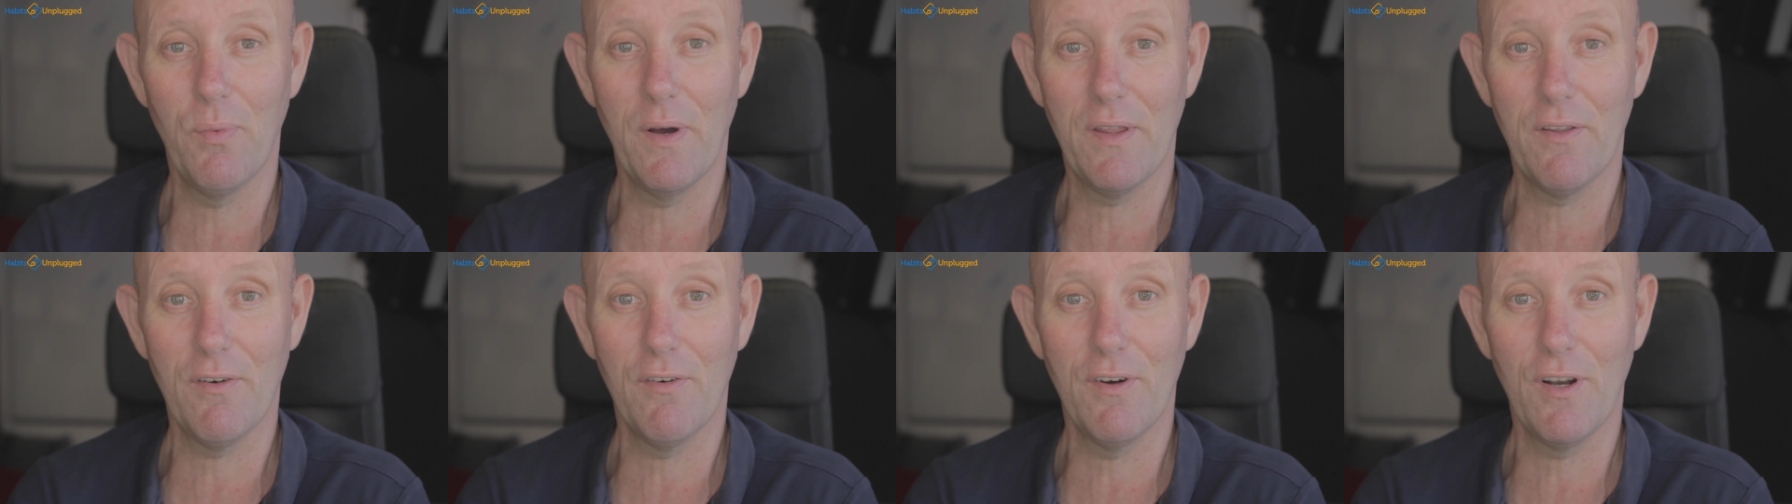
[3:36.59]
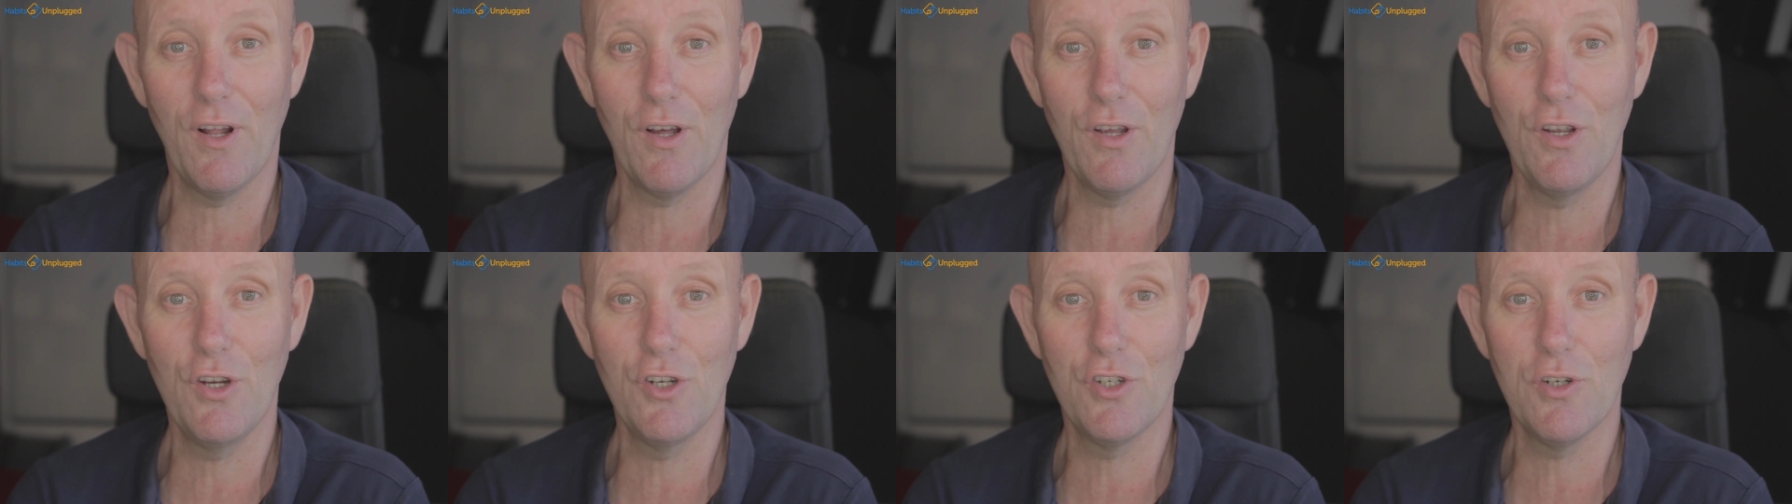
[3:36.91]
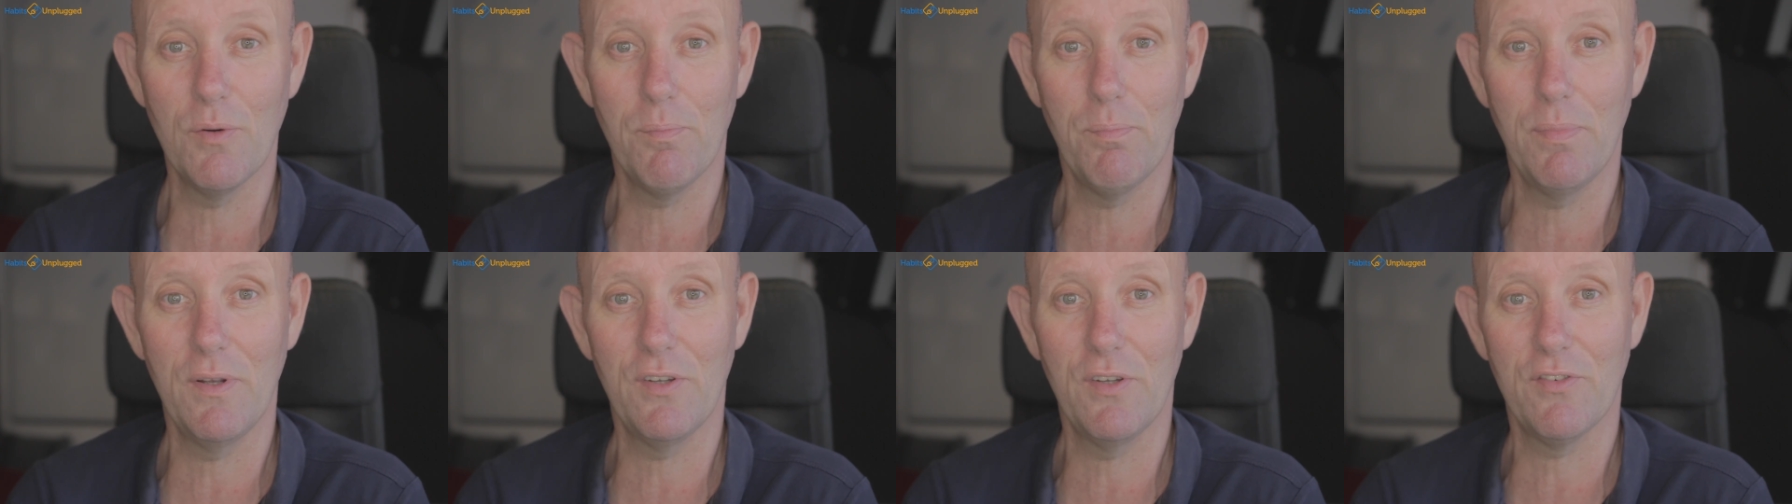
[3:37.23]
whether or not you
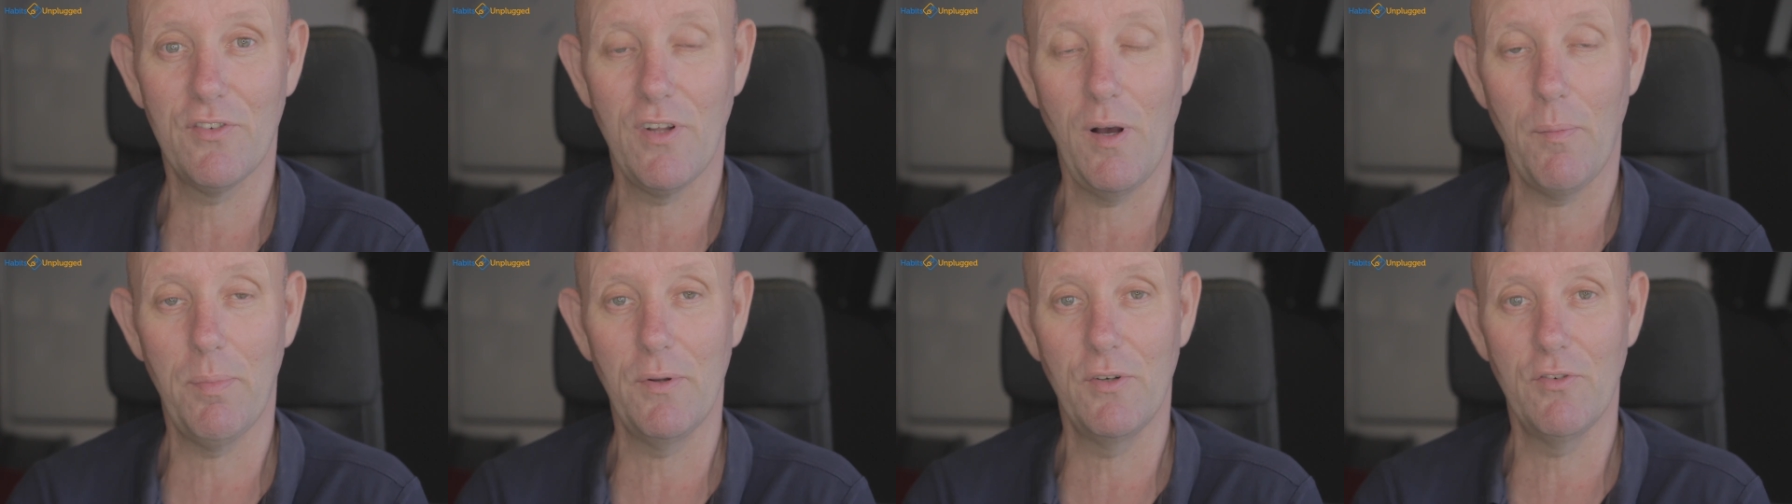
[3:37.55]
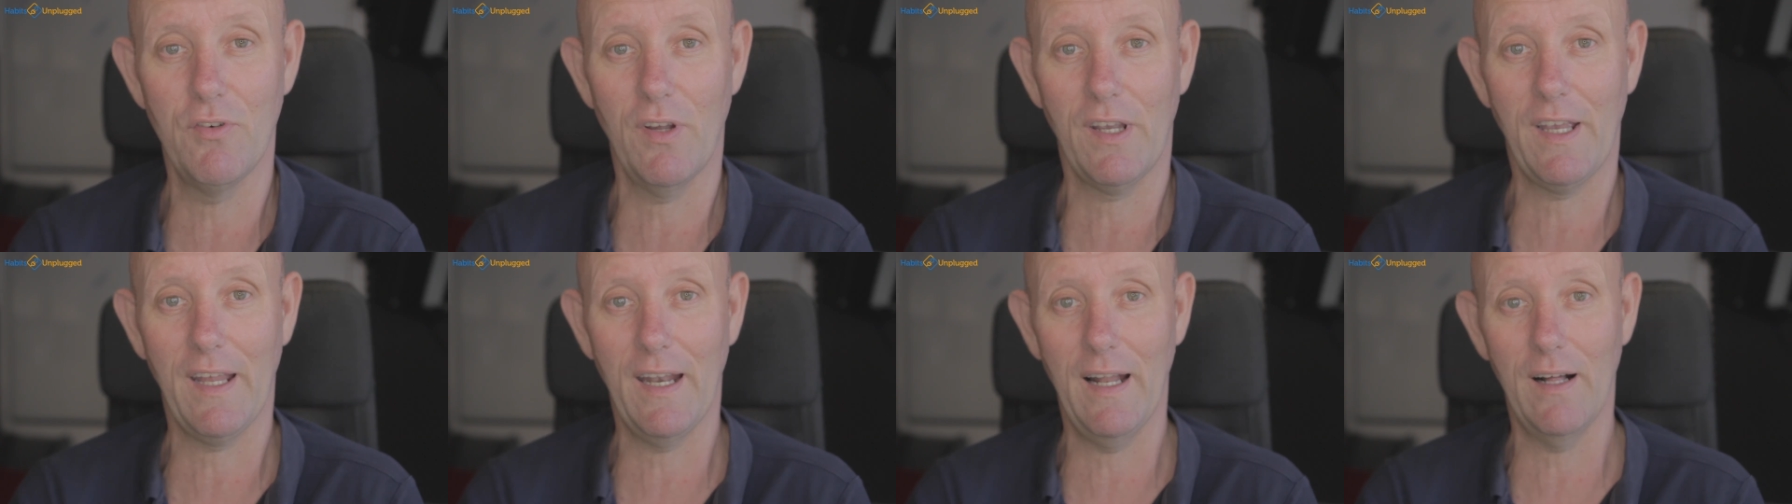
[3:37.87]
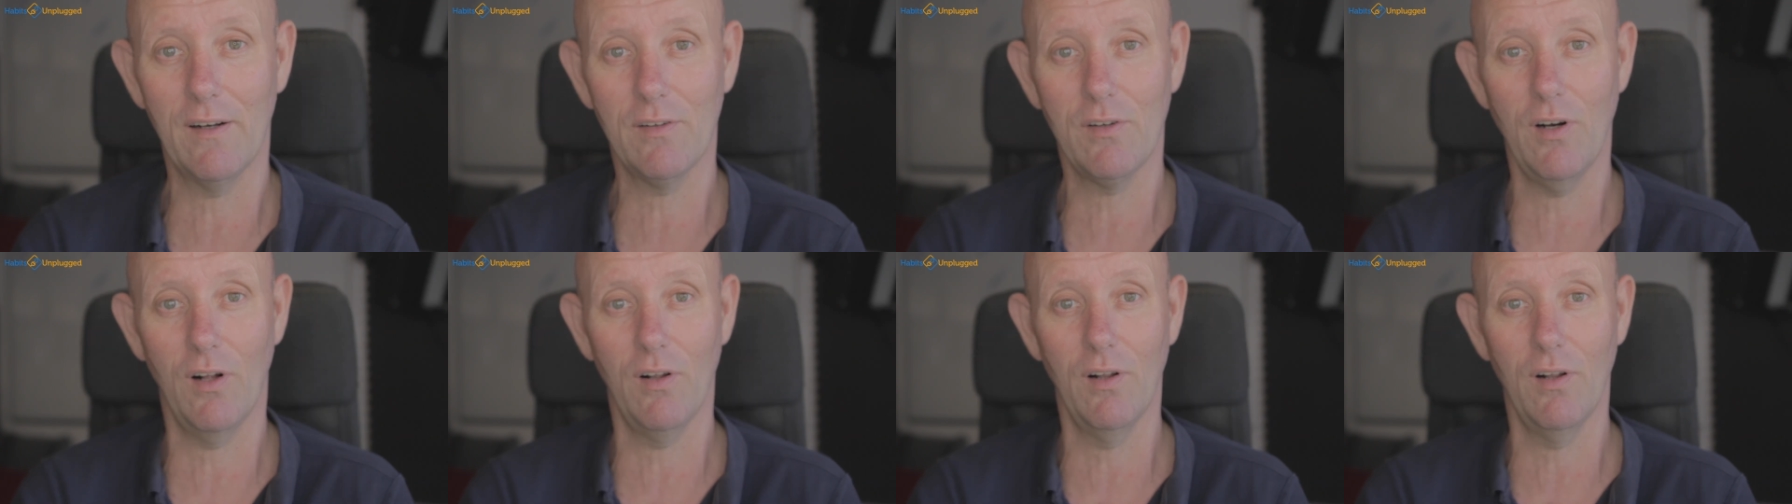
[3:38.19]
should be stopping drinking
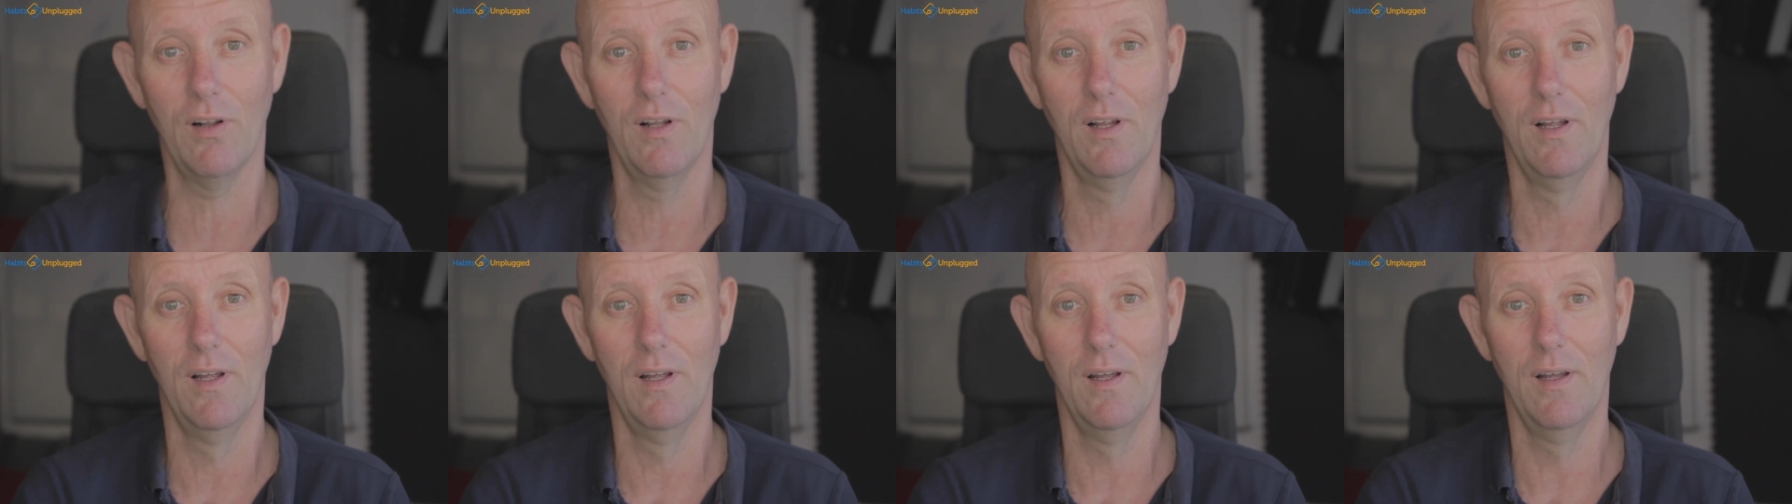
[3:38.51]
alcohol.